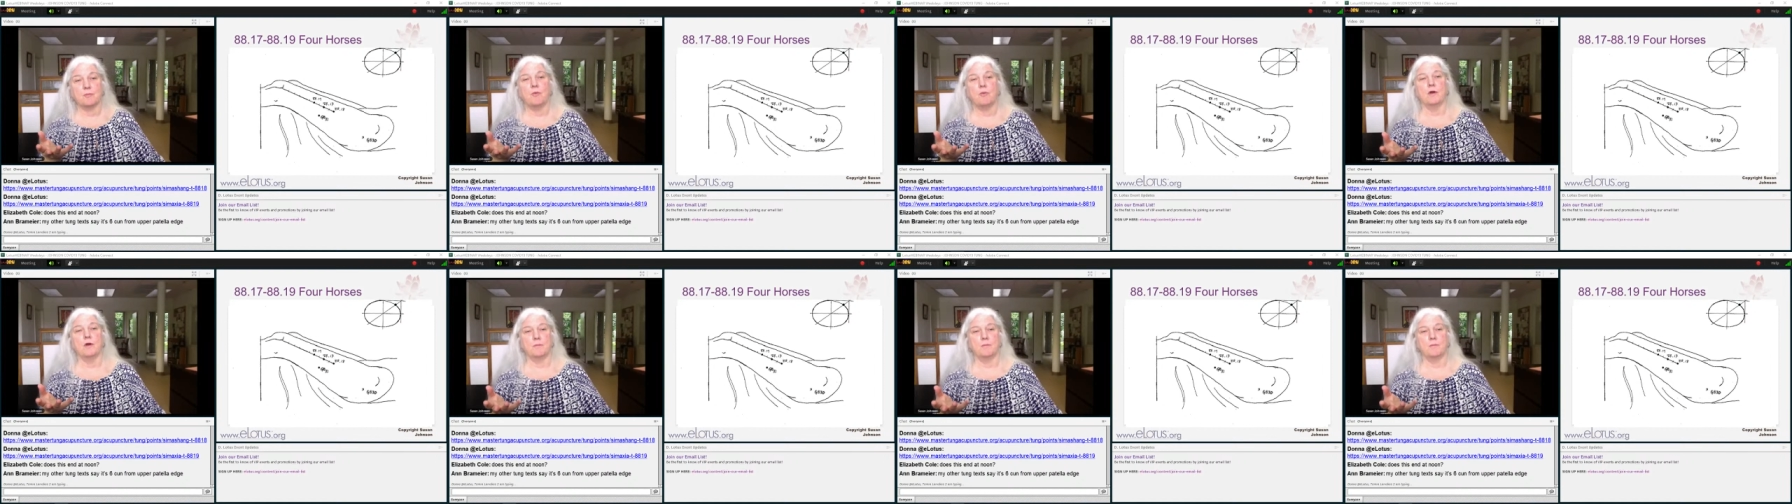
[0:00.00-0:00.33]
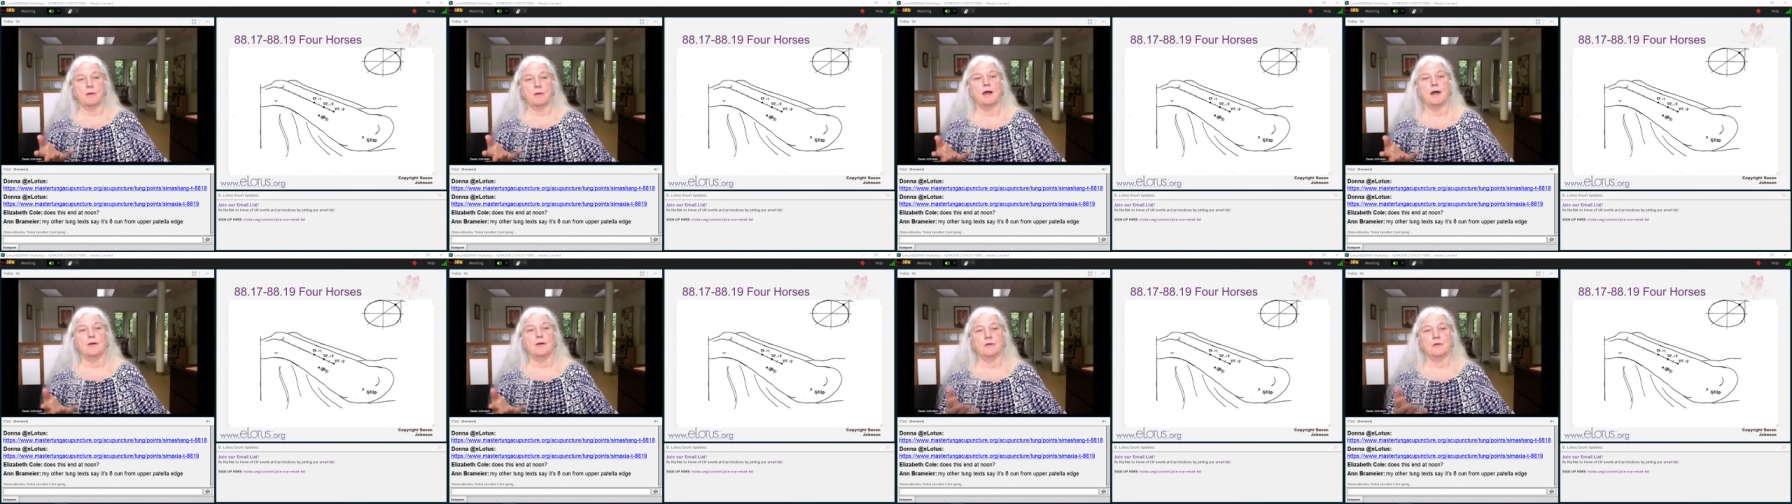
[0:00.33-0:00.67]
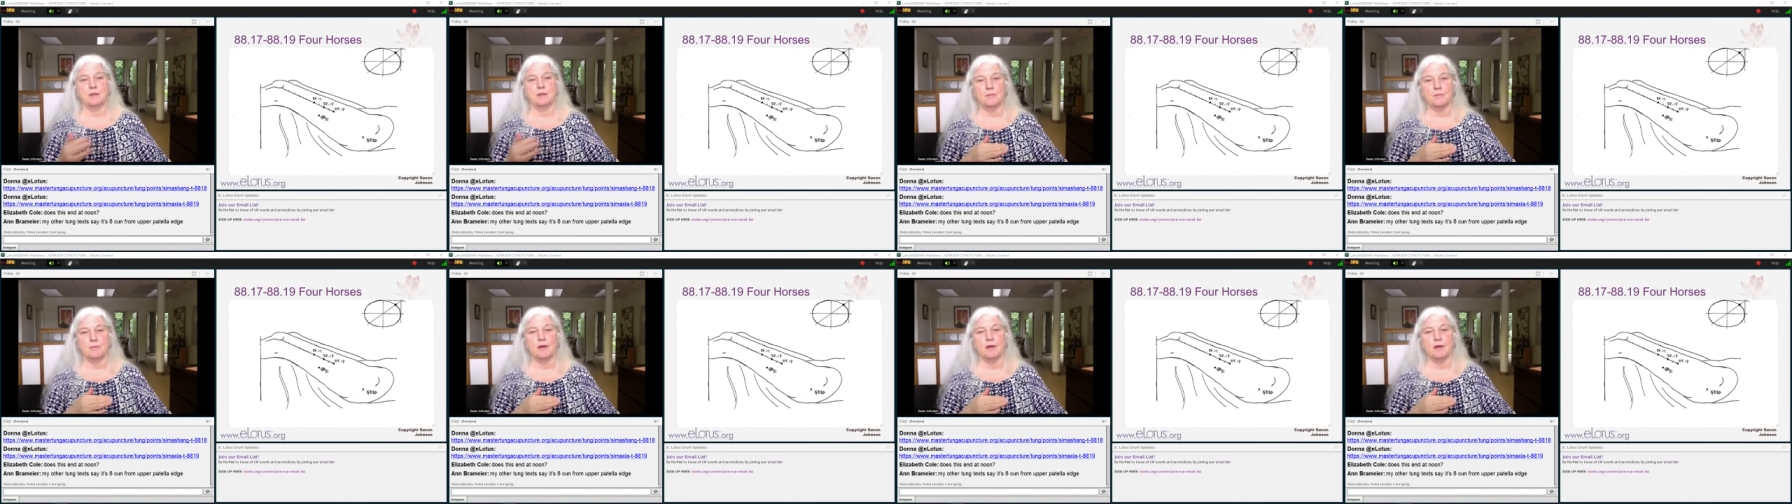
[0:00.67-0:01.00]
point
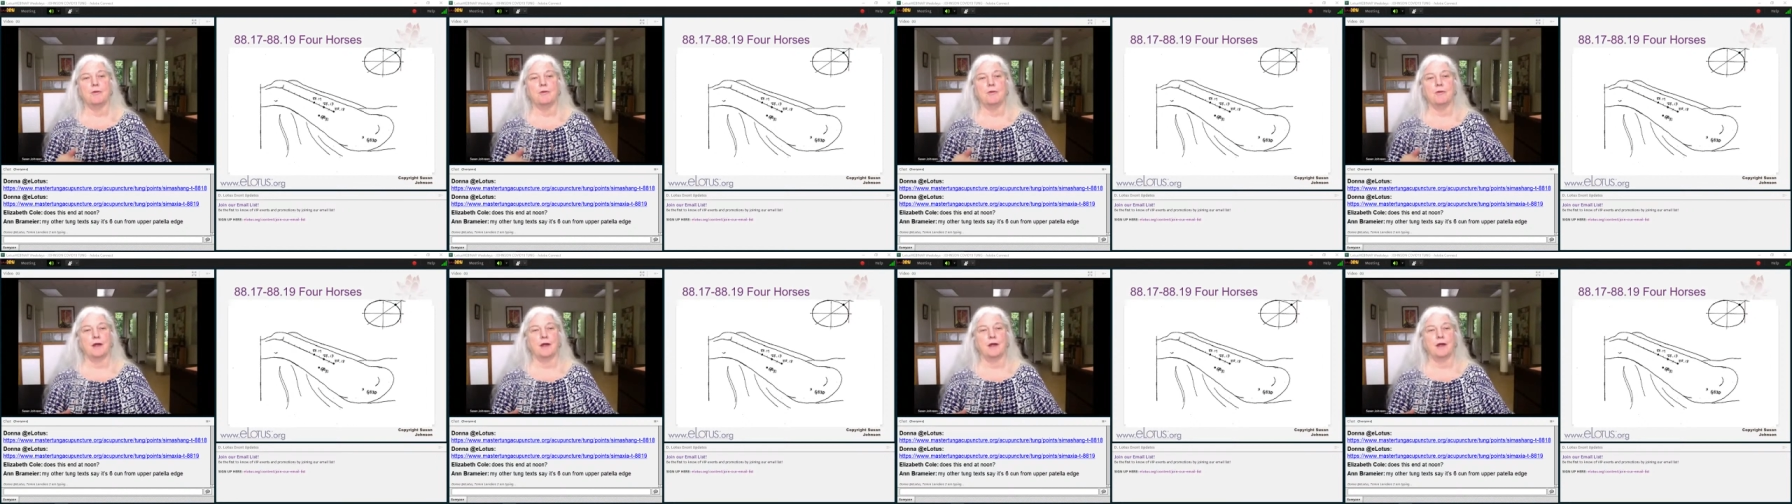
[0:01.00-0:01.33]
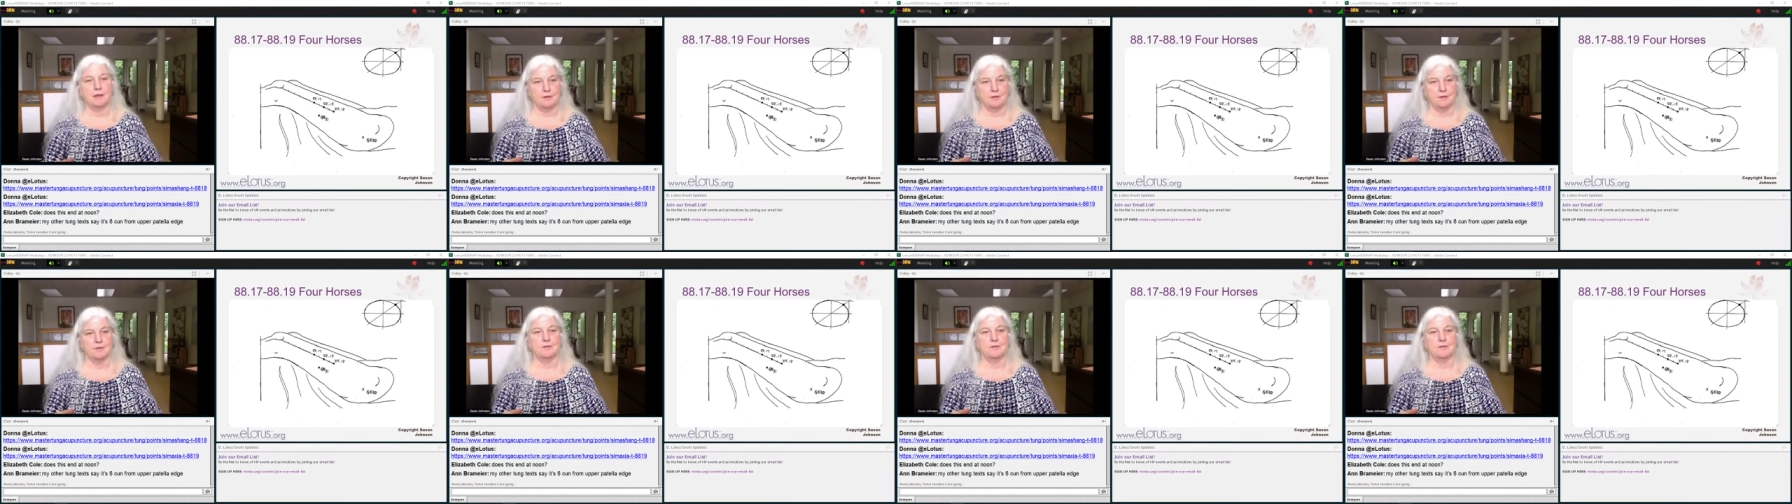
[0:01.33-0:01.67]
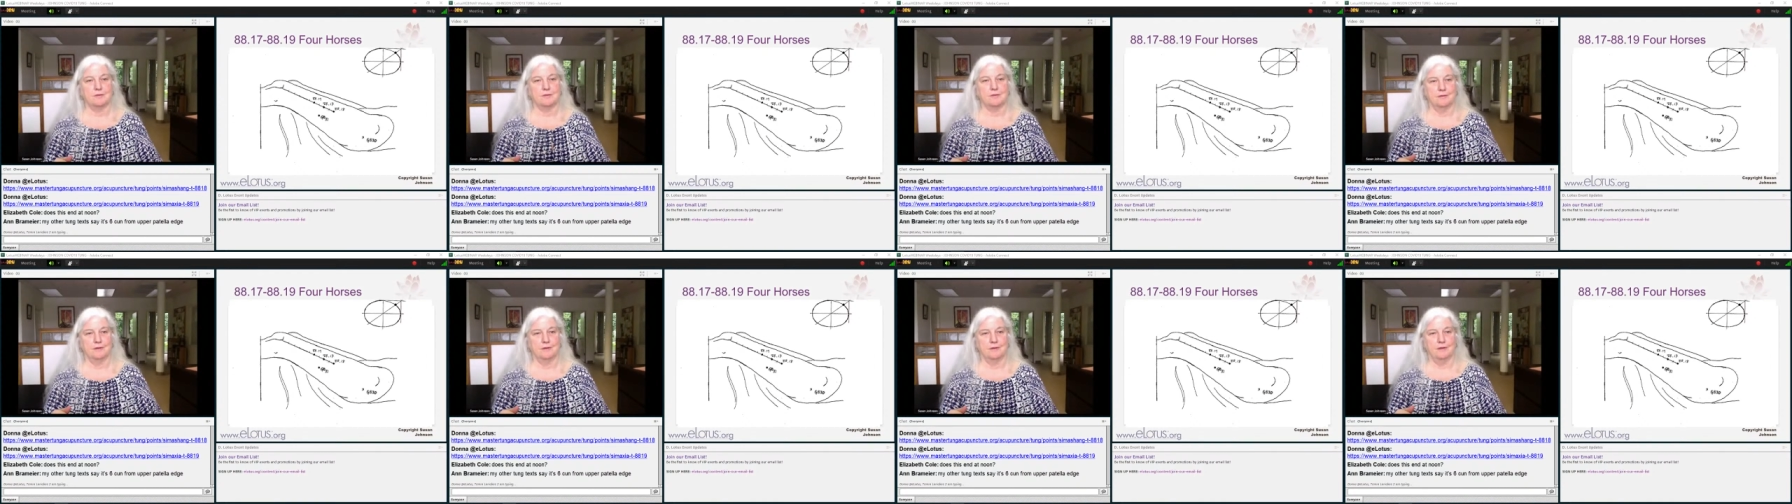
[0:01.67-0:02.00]
pattern in my
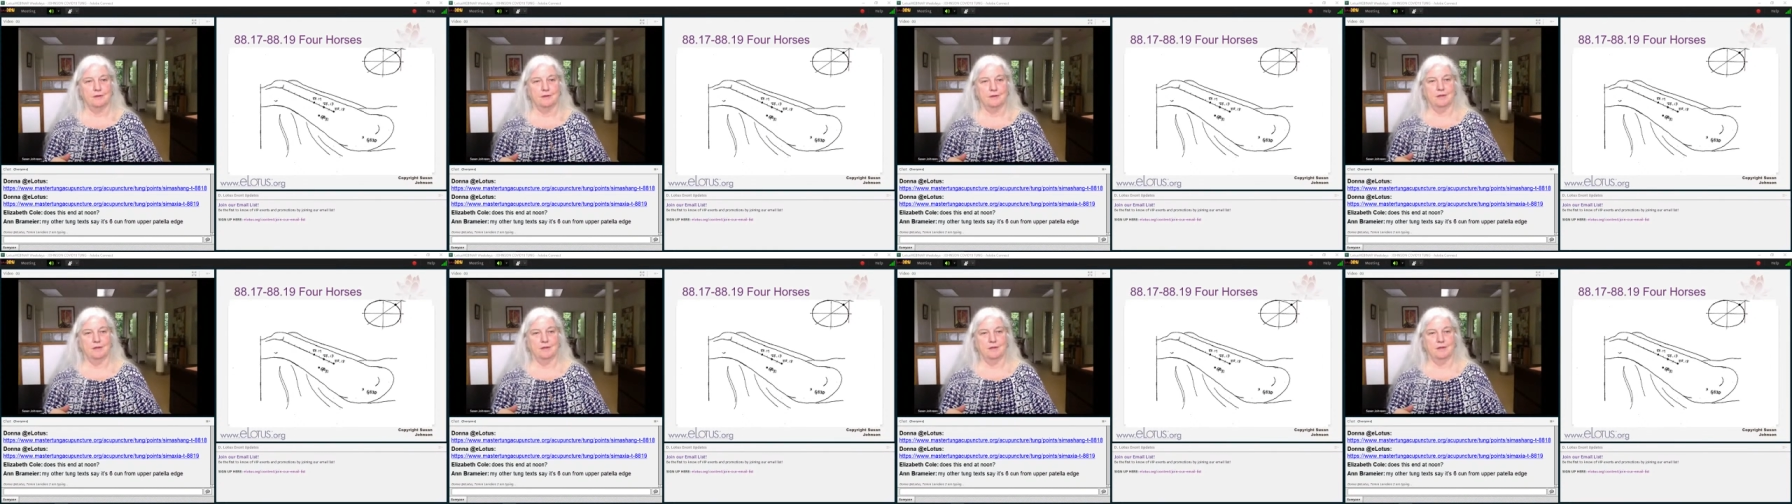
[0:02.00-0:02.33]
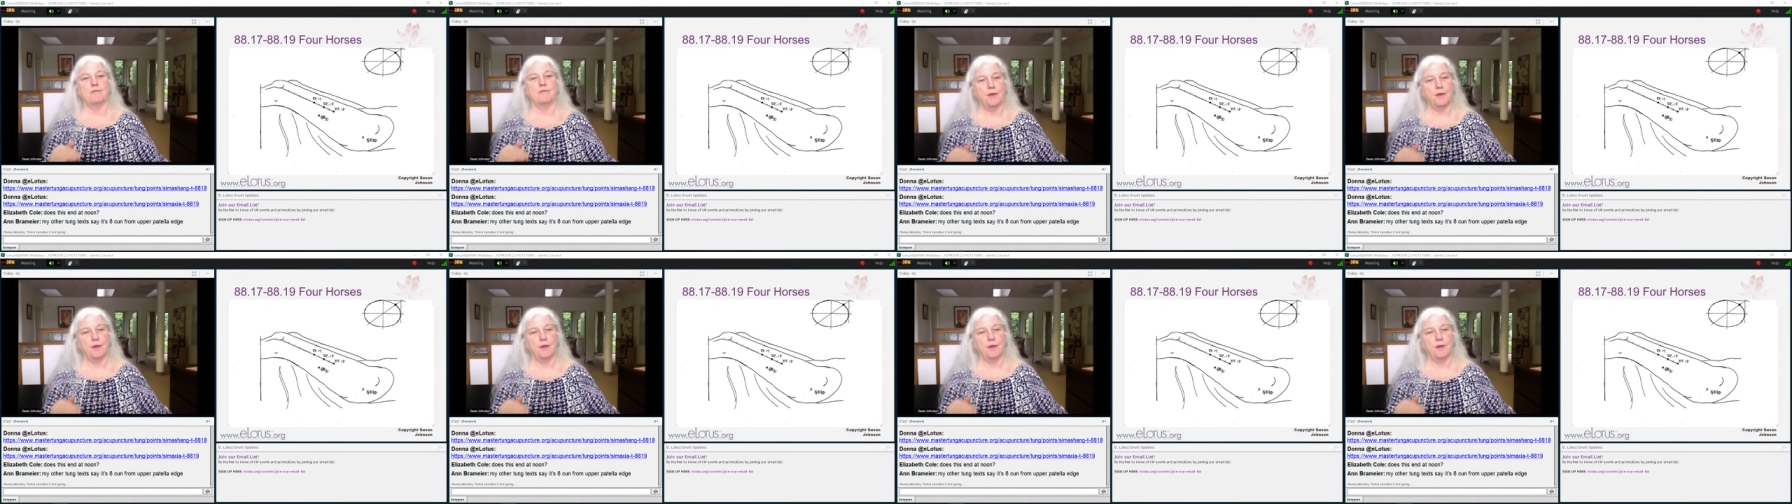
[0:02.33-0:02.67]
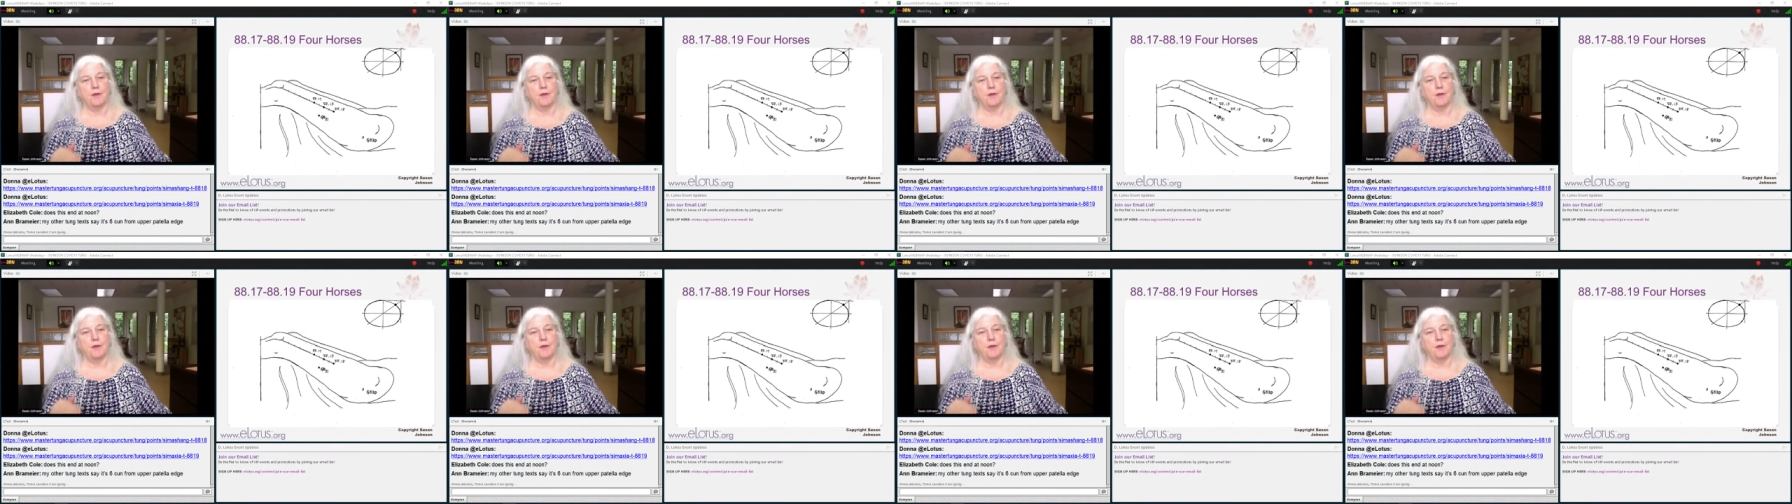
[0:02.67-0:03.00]
practice. They're
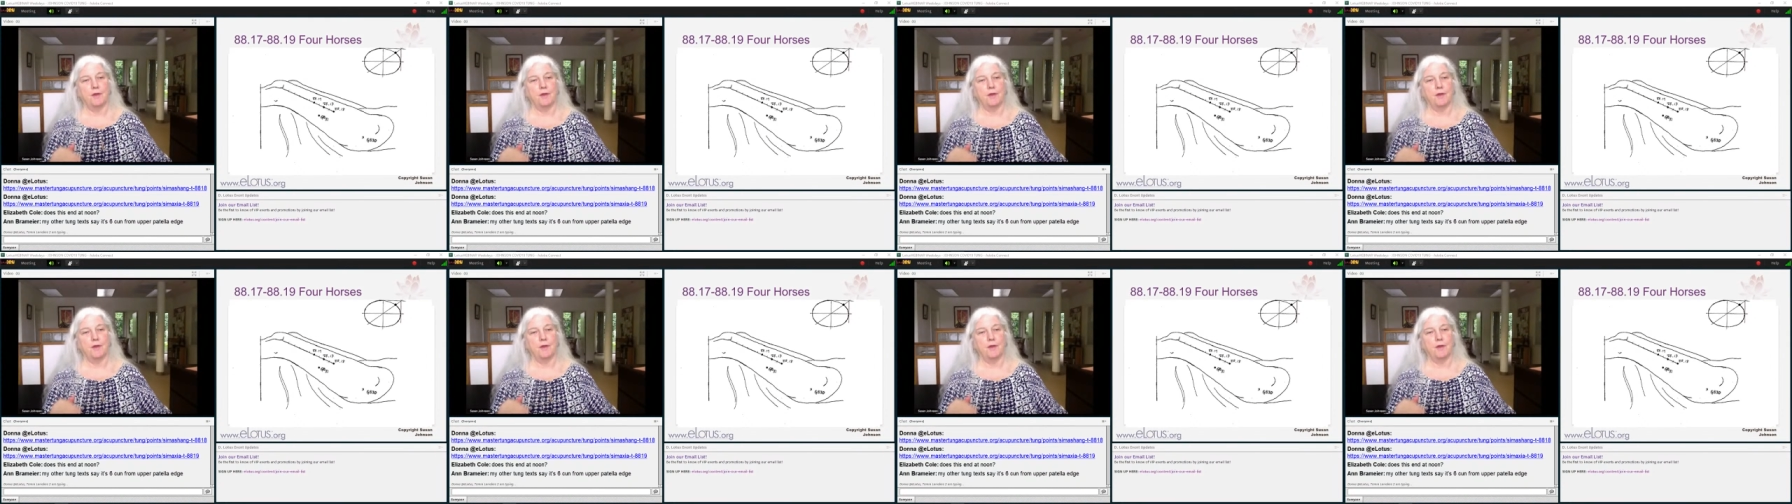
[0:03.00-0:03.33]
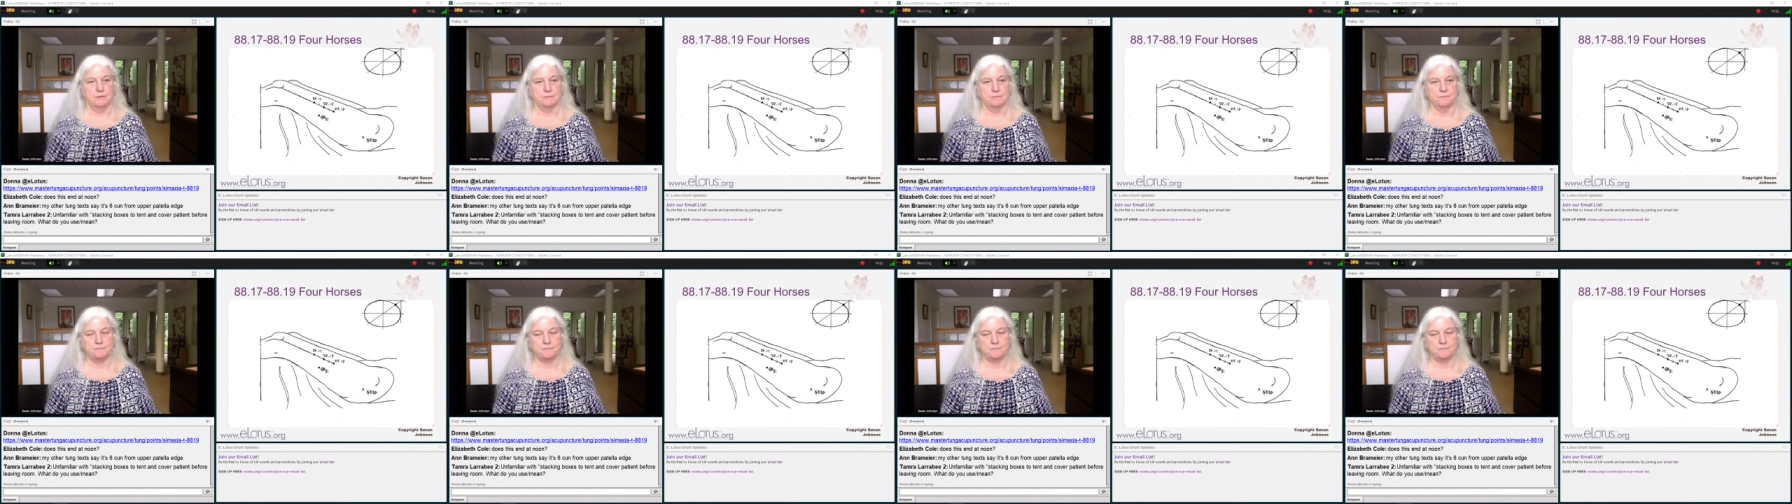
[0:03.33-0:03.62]
very versatile.